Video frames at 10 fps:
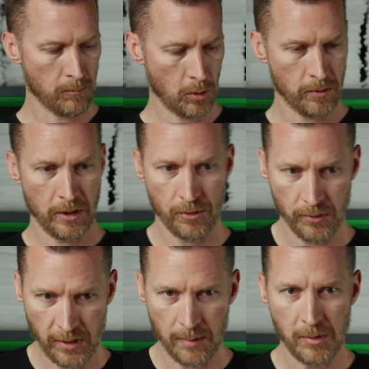more
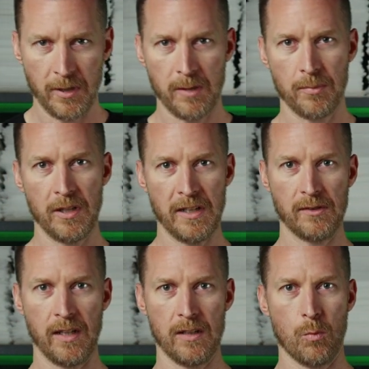traditional setups have been in
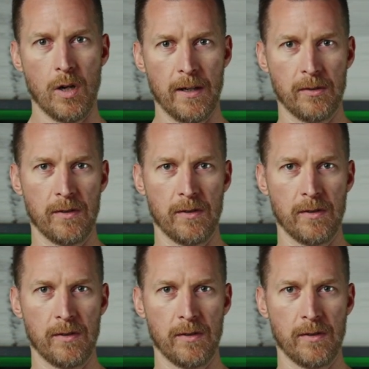place and the wires